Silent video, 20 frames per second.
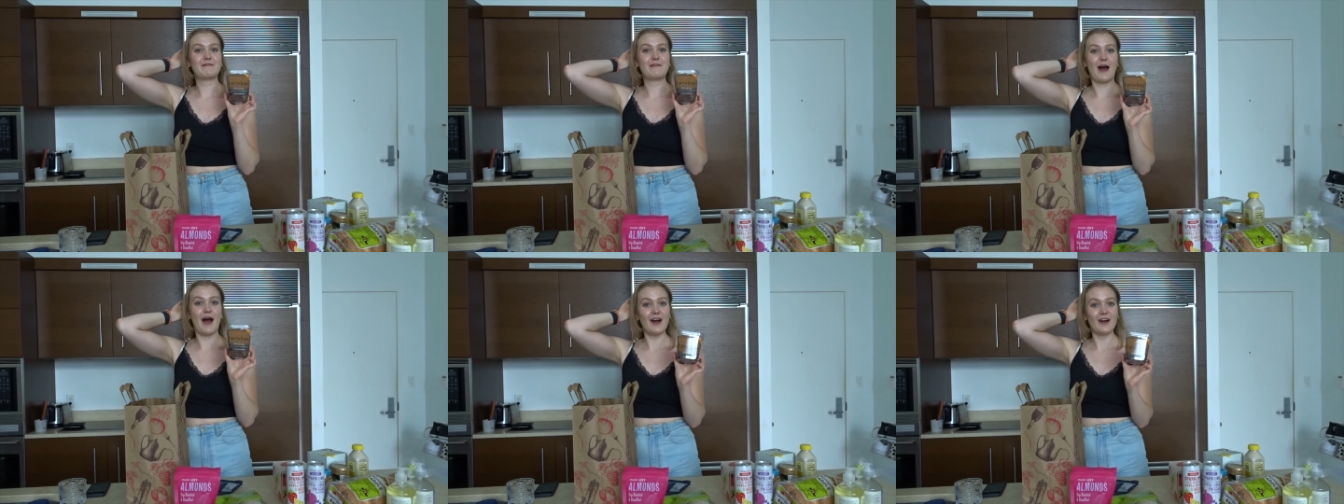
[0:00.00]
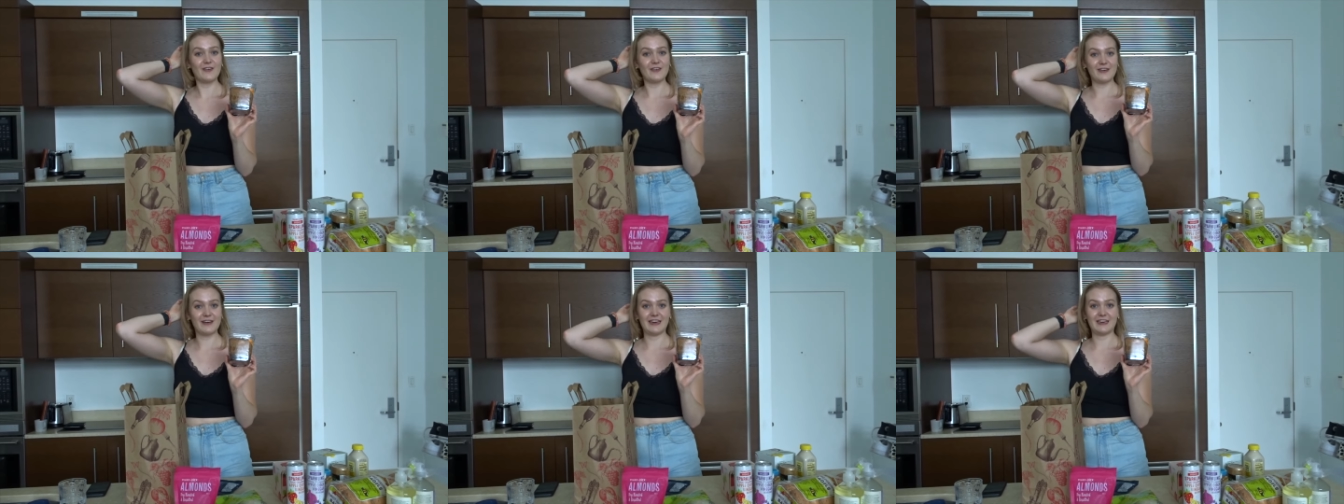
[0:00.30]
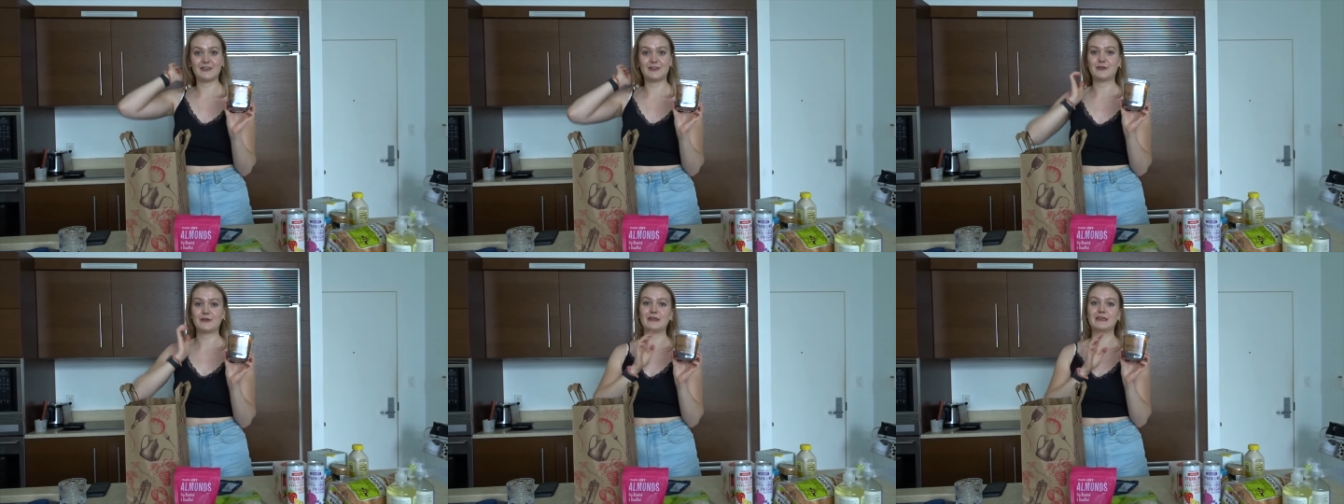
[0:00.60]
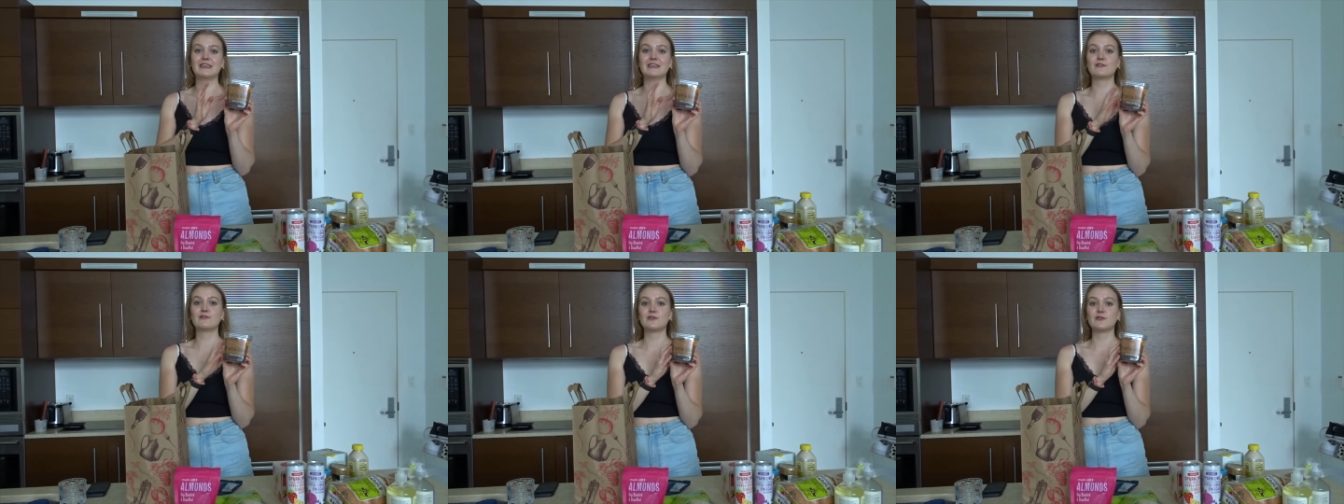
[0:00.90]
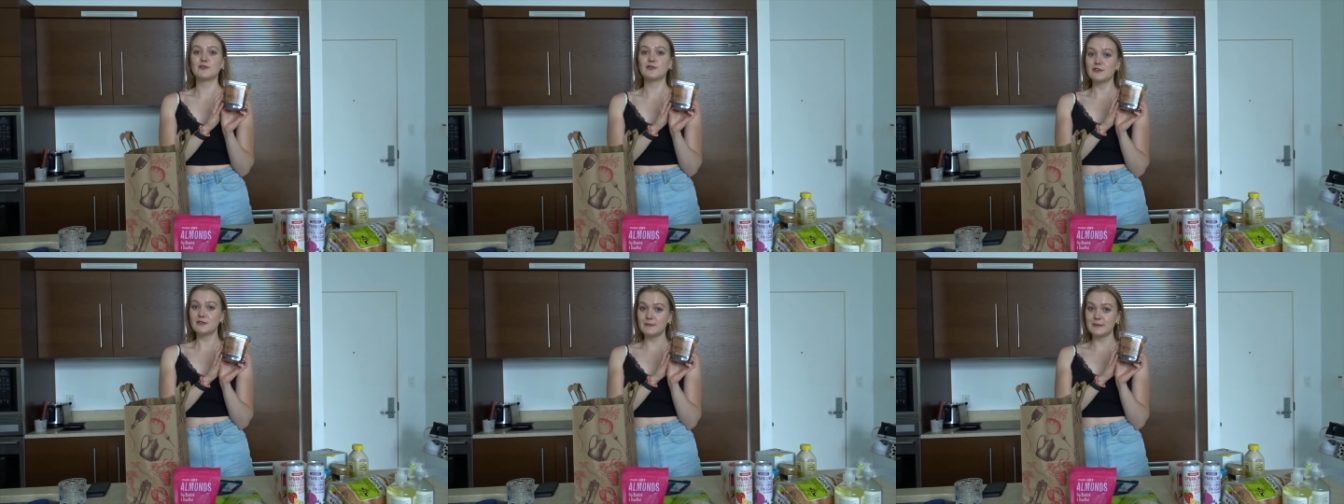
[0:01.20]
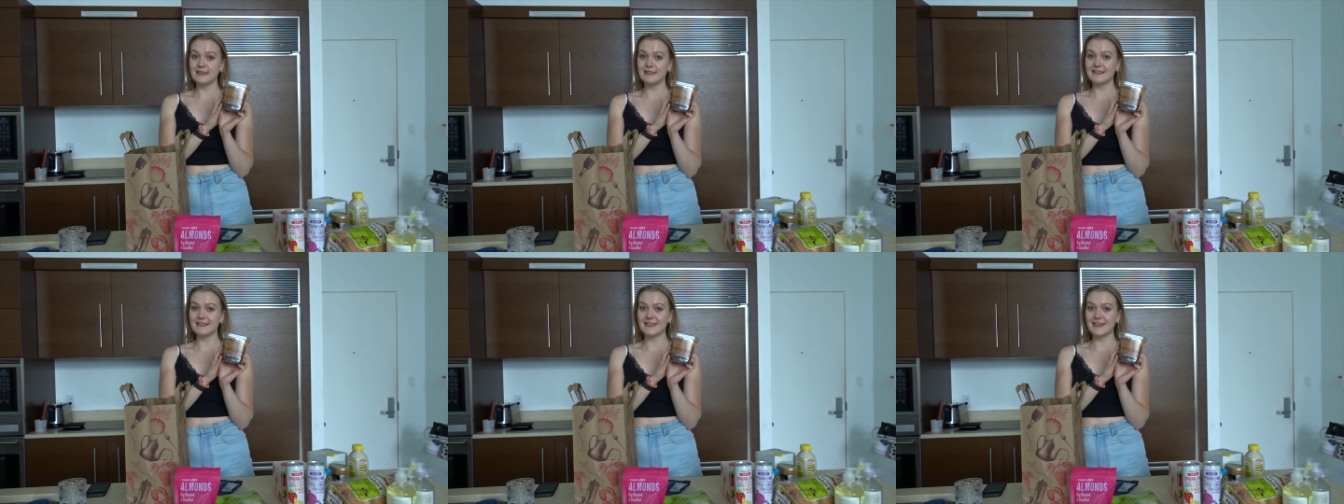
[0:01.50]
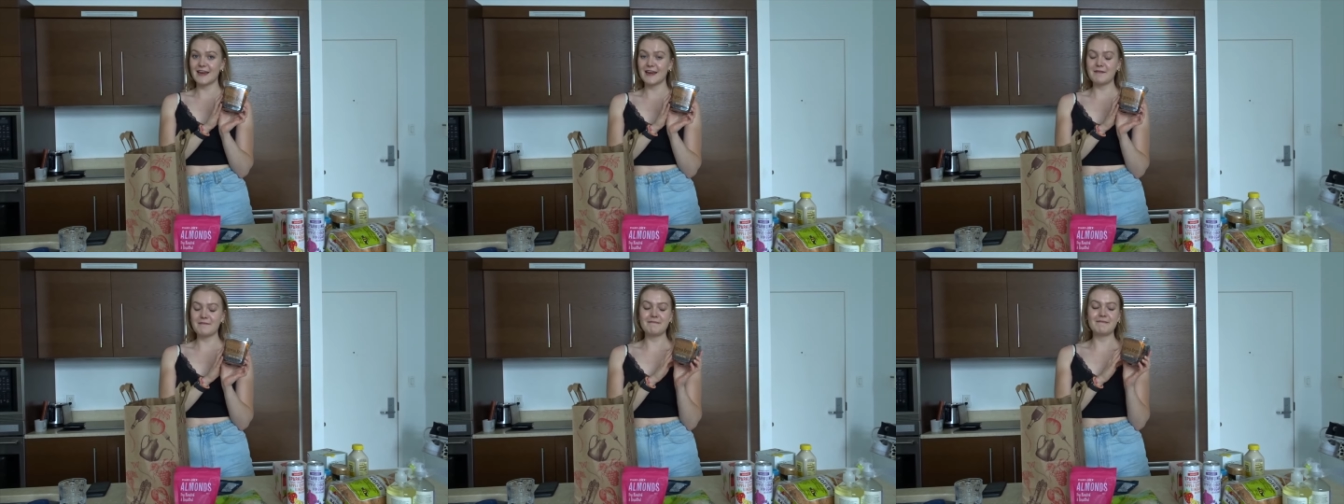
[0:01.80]
Raquel actually introduced me to
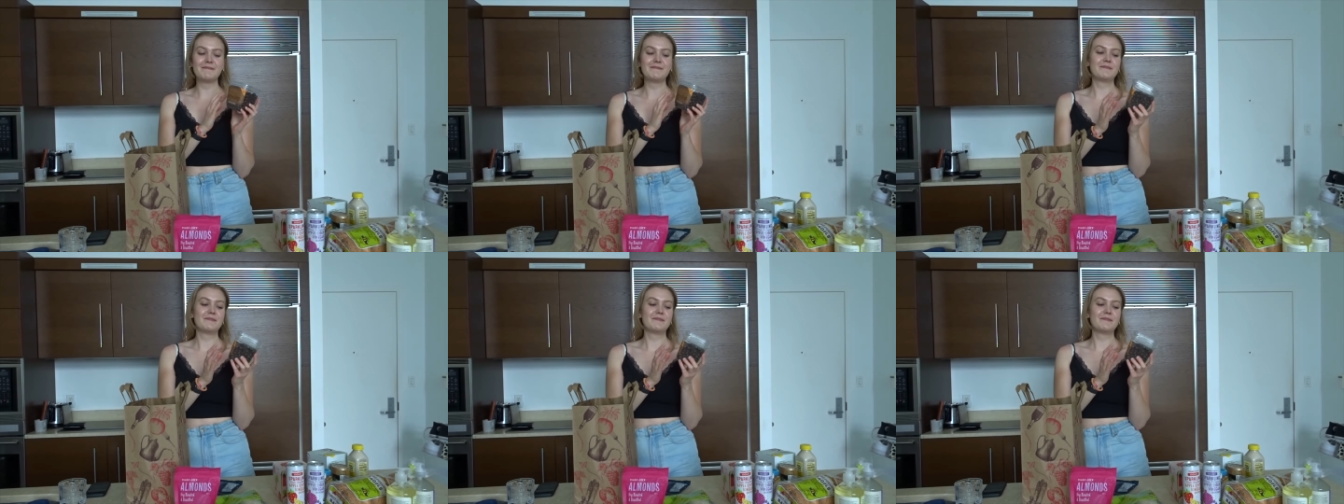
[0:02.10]
them.